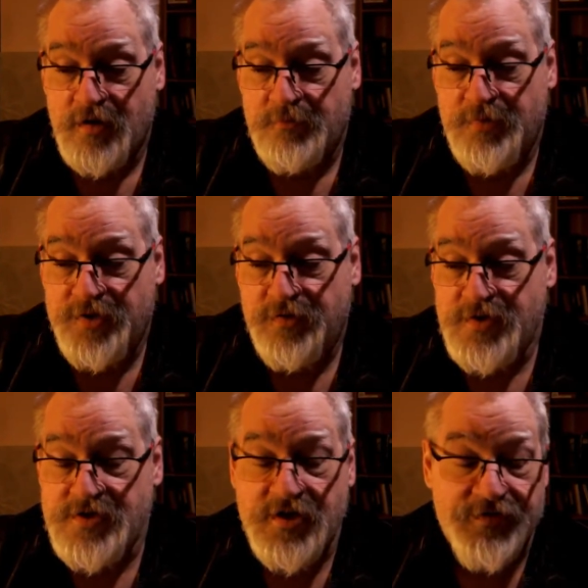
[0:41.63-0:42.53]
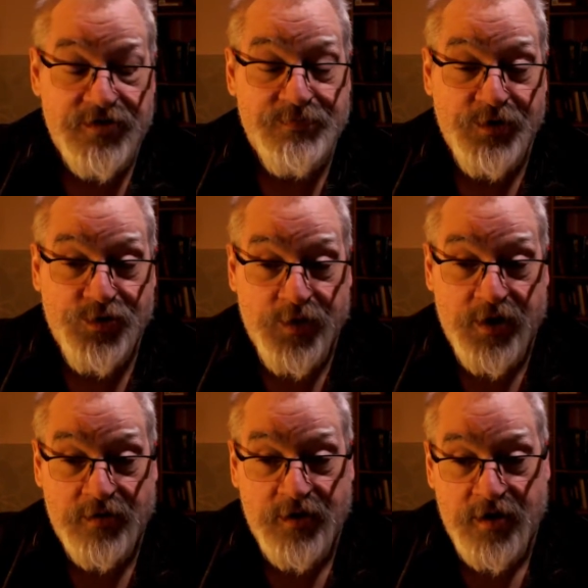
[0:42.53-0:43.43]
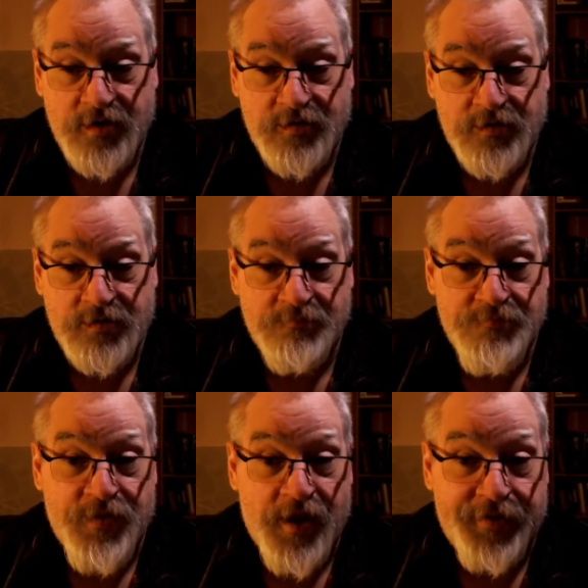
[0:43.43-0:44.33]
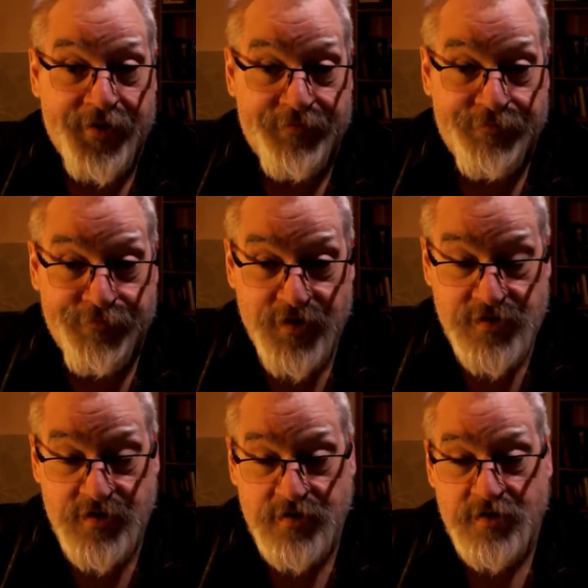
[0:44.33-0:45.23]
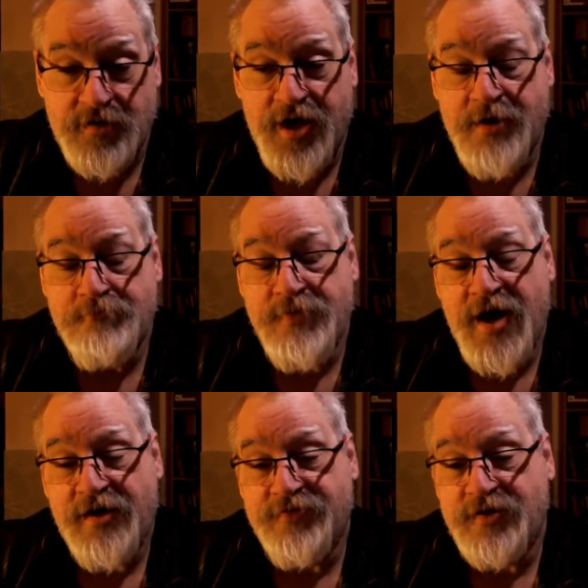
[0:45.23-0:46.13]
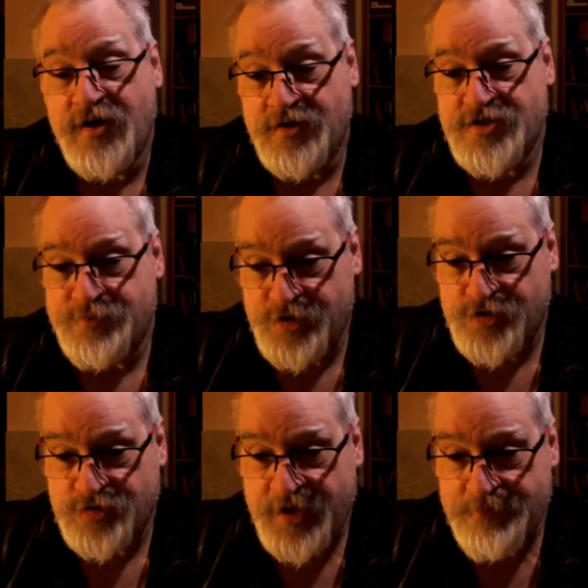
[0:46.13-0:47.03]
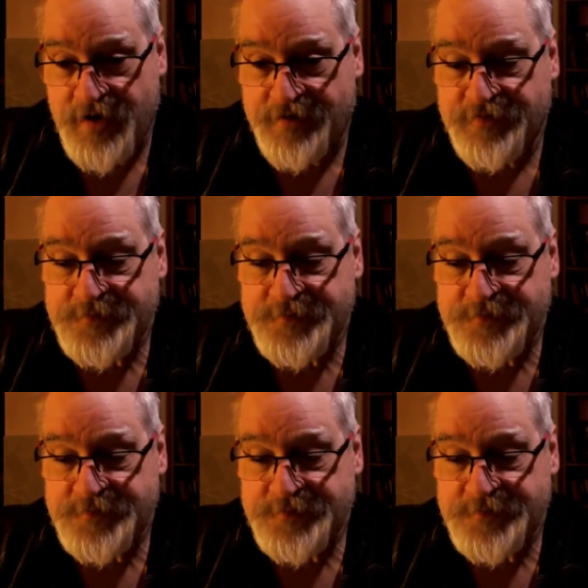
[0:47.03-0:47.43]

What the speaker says: But there is a difference between the physical empath and the spiritual empath.